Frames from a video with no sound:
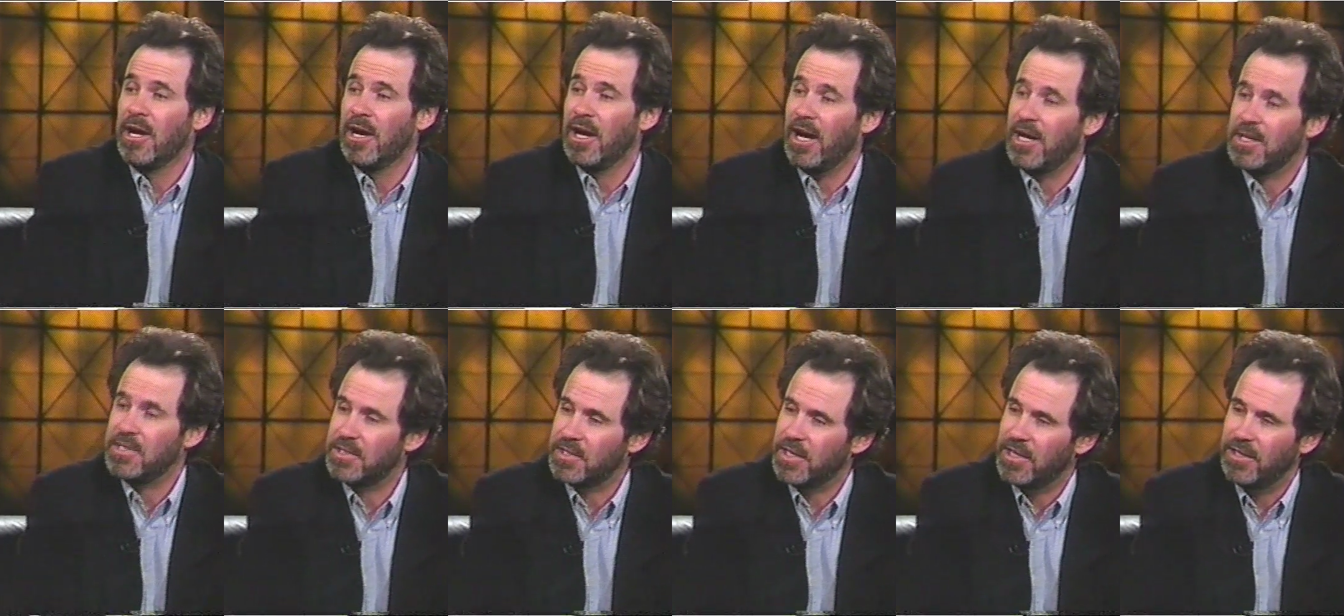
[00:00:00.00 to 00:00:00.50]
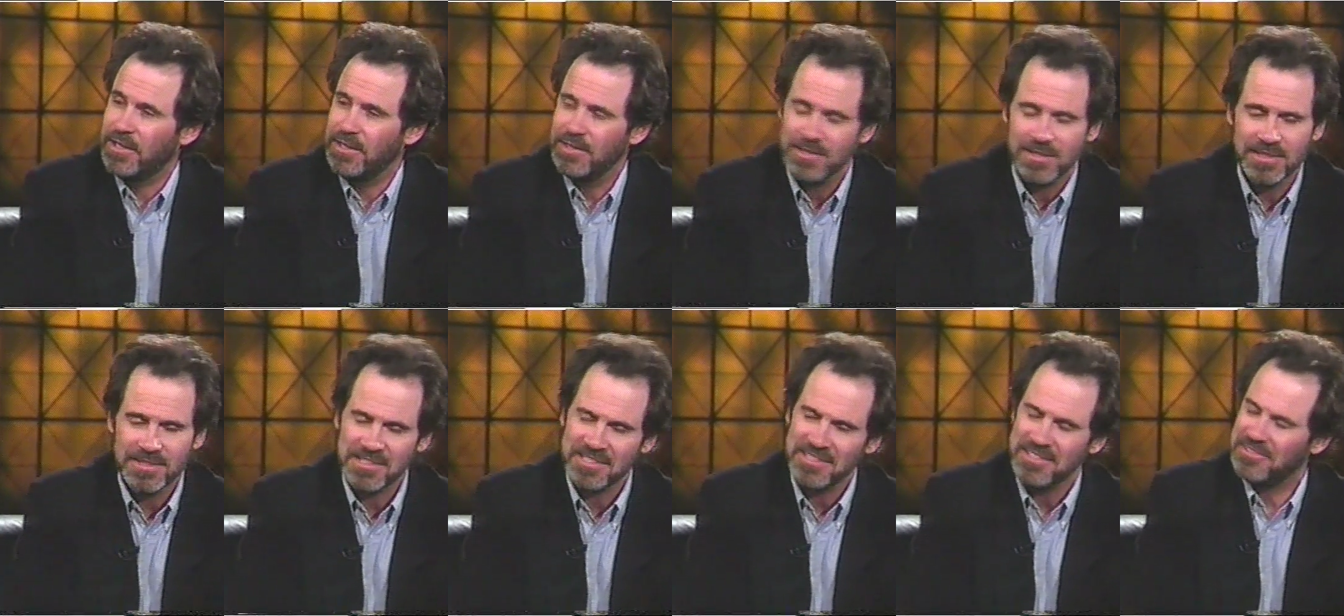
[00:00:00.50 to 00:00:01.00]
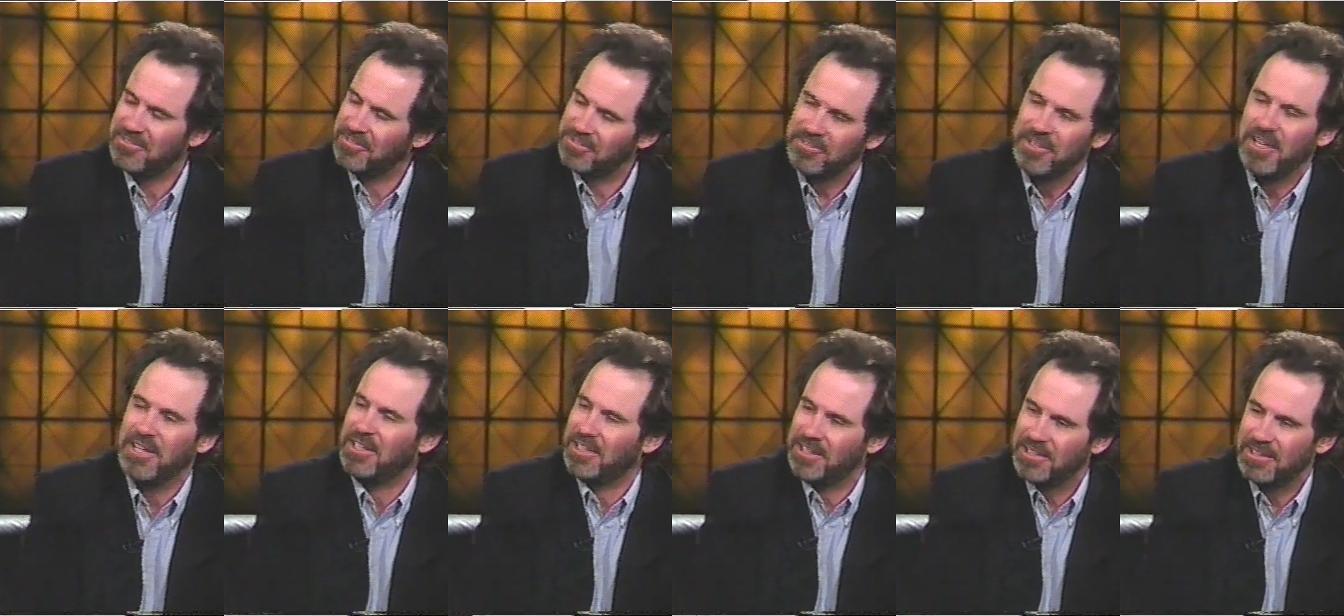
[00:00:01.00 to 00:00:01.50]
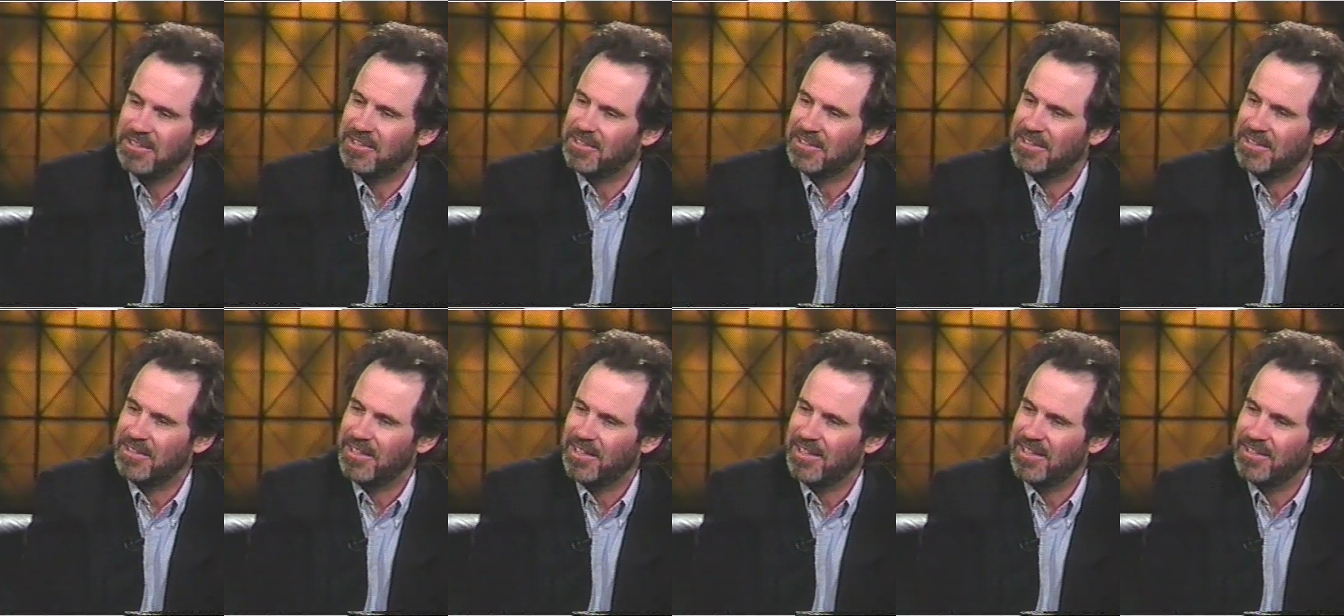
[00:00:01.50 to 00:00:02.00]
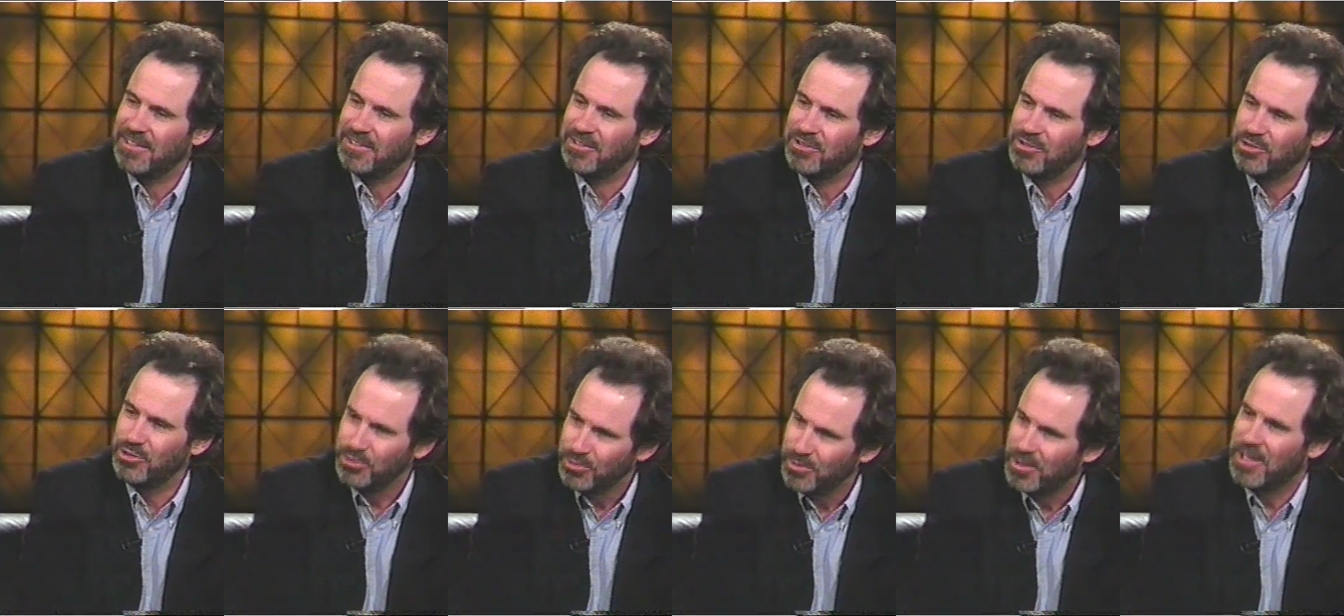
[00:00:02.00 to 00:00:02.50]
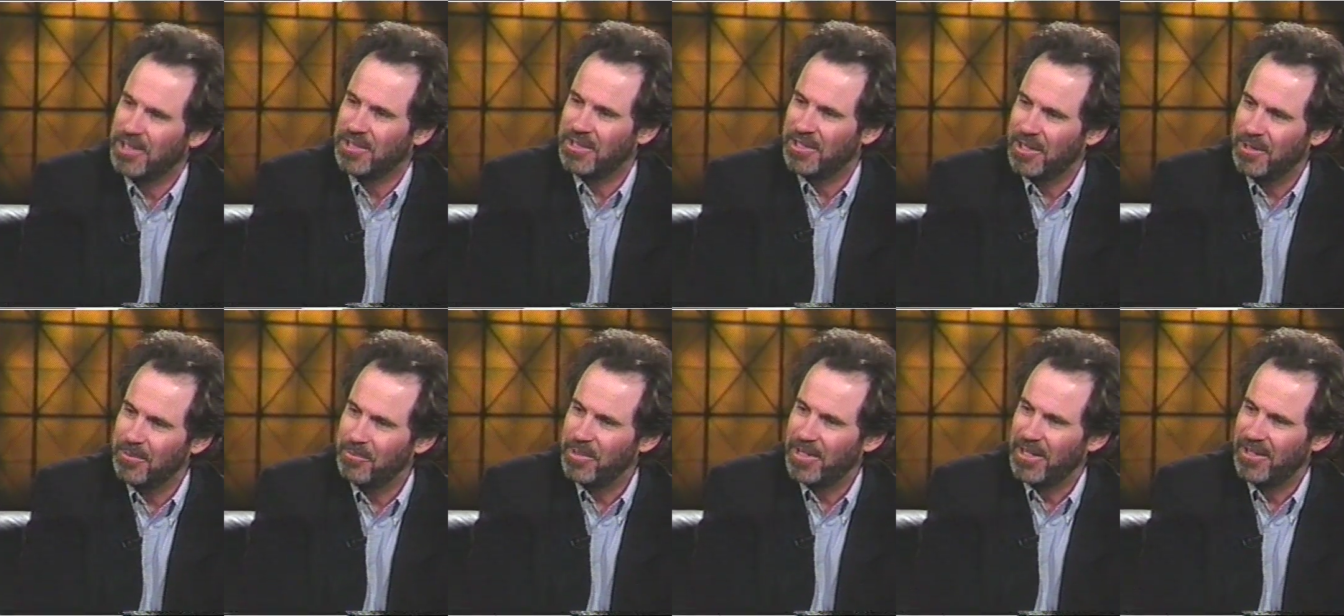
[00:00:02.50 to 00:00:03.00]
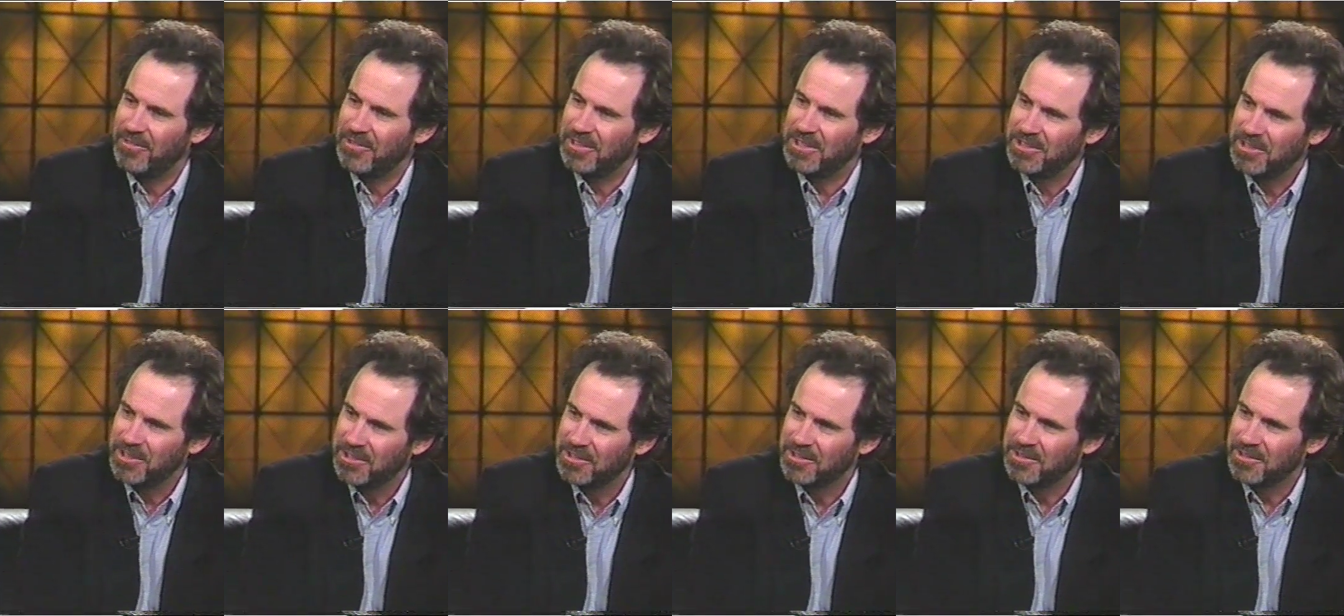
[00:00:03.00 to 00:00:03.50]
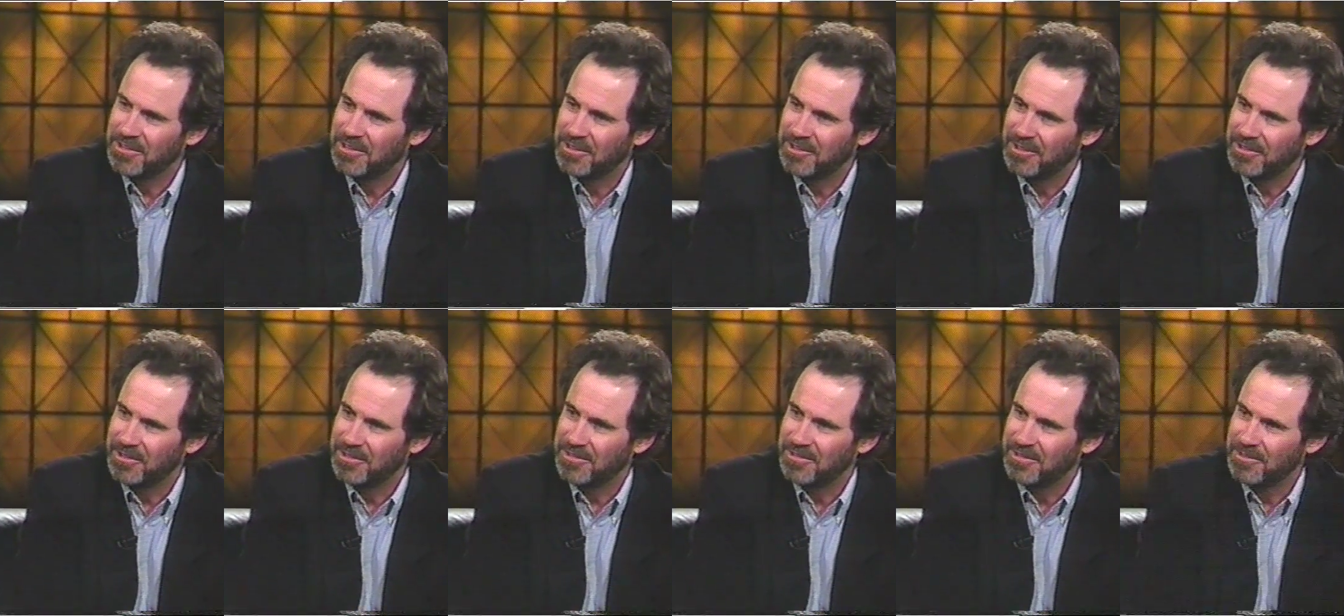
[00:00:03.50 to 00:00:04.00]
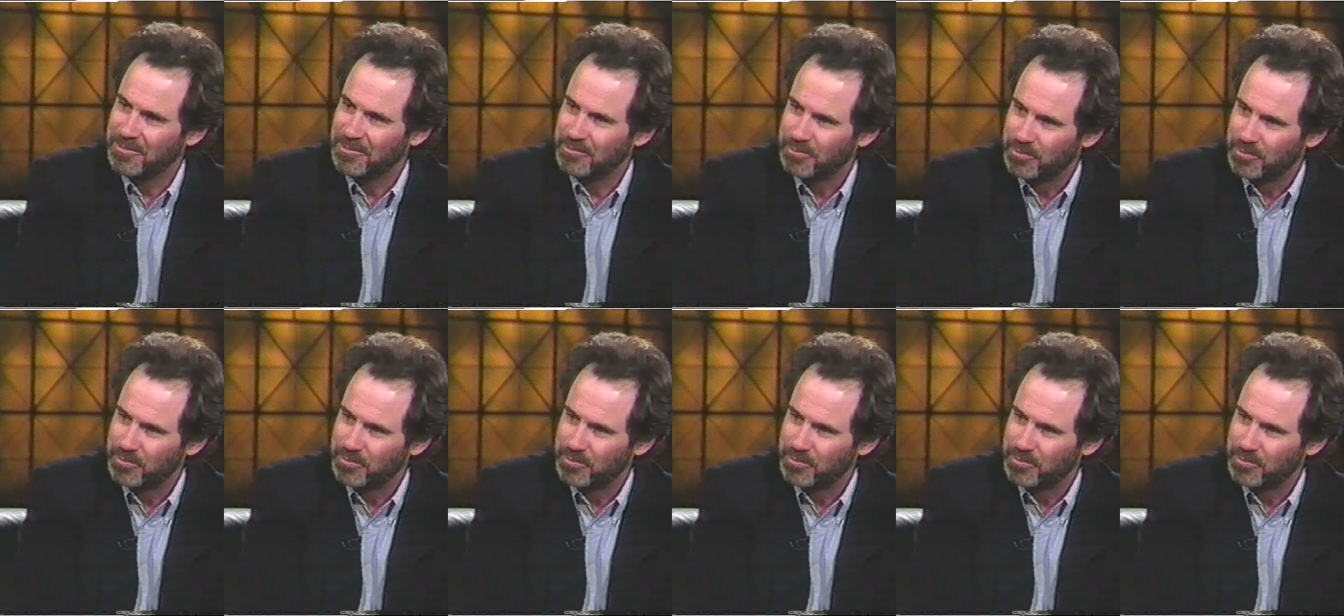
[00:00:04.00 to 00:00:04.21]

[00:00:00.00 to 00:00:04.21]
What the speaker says: I said, isn't it funny that you end up having dinner or,